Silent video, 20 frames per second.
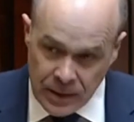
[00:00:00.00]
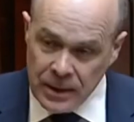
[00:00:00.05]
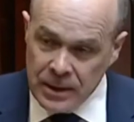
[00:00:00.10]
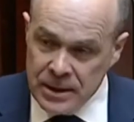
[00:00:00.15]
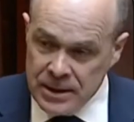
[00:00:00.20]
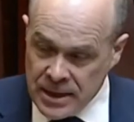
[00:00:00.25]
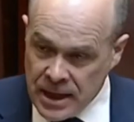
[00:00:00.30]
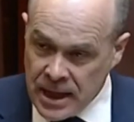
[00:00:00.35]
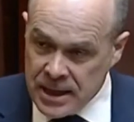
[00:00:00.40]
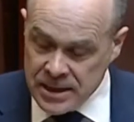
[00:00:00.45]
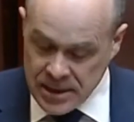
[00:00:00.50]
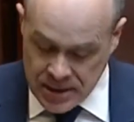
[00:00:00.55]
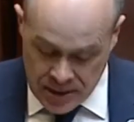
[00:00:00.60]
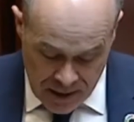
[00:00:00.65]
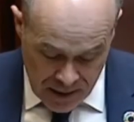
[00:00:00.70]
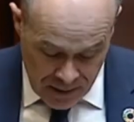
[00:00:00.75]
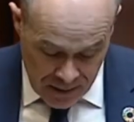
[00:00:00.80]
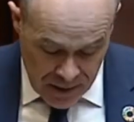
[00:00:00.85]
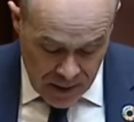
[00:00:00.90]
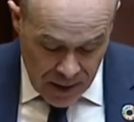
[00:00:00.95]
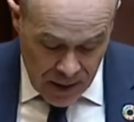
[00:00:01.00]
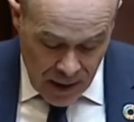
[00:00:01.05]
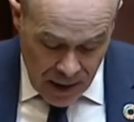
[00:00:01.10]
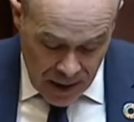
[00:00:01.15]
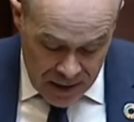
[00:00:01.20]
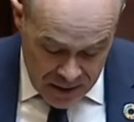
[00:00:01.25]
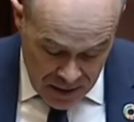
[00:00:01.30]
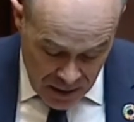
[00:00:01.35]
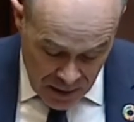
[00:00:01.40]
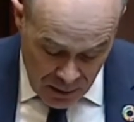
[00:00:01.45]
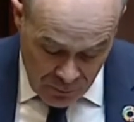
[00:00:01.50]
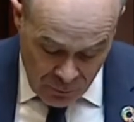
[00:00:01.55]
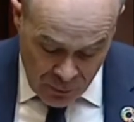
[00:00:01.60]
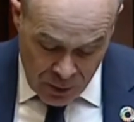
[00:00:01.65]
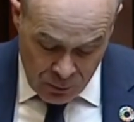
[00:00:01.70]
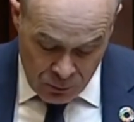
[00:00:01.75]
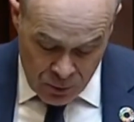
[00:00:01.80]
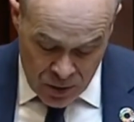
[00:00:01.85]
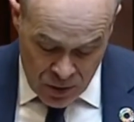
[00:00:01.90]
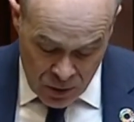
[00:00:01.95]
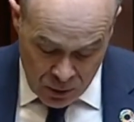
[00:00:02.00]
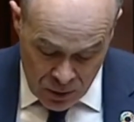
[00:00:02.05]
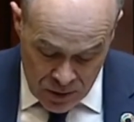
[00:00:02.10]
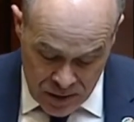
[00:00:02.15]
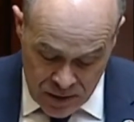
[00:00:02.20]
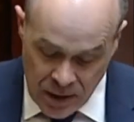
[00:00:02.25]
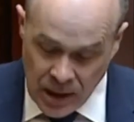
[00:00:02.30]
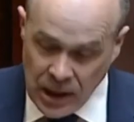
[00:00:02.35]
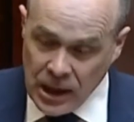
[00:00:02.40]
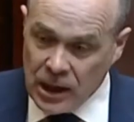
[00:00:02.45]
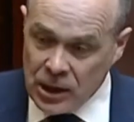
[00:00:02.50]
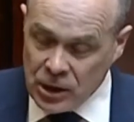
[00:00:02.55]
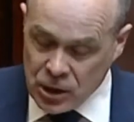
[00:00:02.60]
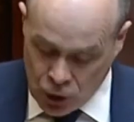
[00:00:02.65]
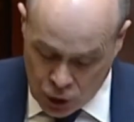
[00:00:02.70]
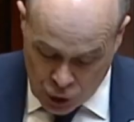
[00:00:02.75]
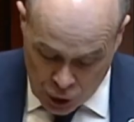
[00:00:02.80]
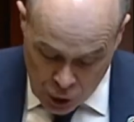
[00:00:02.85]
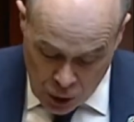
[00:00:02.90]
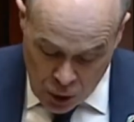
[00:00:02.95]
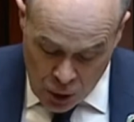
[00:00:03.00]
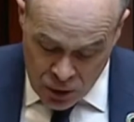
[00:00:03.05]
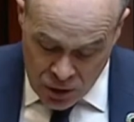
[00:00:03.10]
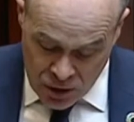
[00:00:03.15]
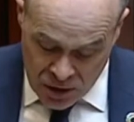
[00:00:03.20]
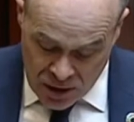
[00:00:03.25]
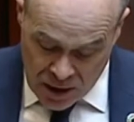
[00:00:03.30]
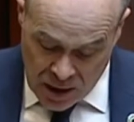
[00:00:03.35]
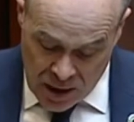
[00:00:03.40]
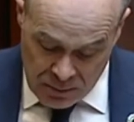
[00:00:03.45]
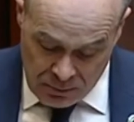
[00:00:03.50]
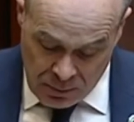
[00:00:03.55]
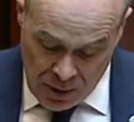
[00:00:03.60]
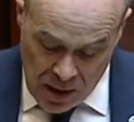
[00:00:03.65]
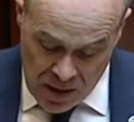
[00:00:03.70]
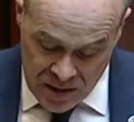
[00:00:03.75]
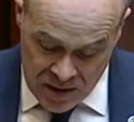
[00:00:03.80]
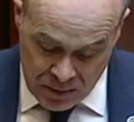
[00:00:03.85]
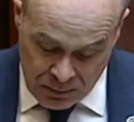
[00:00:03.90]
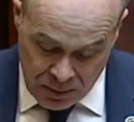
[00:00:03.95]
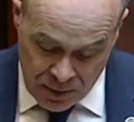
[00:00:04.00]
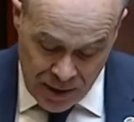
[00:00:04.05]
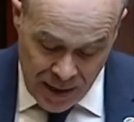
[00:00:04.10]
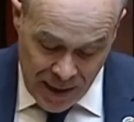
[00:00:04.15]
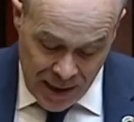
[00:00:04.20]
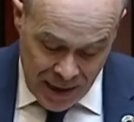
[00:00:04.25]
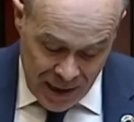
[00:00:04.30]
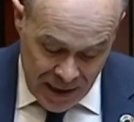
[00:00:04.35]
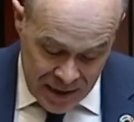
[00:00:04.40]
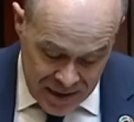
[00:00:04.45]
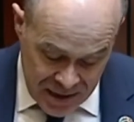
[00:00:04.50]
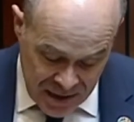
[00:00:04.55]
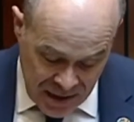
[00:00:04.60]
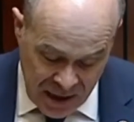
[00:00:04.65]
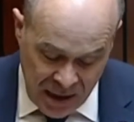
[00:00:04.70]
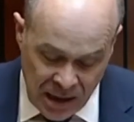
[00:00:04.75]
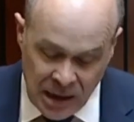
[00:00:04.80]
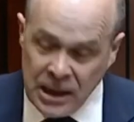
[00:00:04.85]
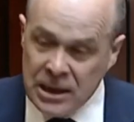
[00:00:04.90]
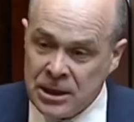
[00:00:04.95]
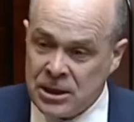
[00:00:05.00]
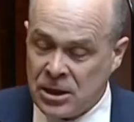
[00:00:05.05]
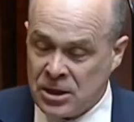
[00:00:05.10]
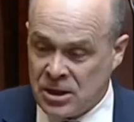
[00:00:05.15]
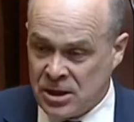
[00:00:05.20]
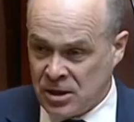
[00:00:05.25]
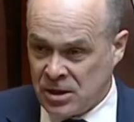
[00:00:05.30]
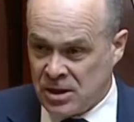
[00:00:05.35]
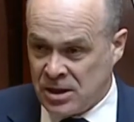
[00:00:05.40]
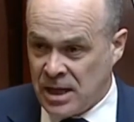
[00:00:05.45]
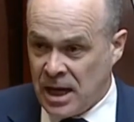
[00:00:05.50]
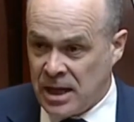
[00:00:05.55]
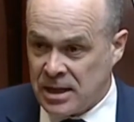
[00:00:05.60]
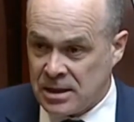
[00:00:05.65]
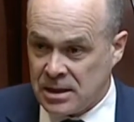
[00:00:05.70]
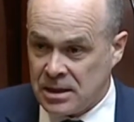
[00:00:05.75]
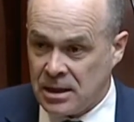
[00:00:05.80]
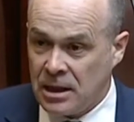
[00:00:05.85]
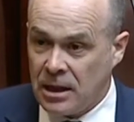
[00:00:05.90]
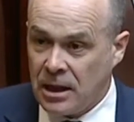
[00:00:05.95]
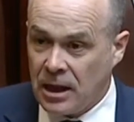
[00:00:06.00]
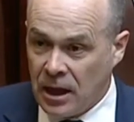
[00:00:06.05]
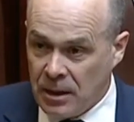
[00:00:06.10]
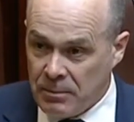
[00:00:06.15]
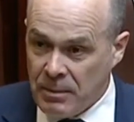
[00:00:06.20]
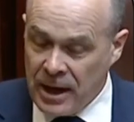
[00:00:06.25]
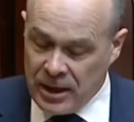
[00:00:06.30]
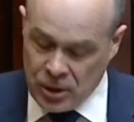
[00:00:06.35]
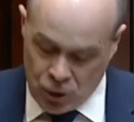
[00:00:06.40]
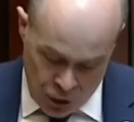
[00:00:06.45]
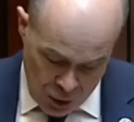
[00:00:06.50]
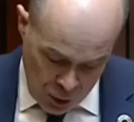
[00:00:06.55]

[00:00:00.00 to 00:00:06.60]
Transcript: Testing and delivering results in the shortest time possible is key to success in managing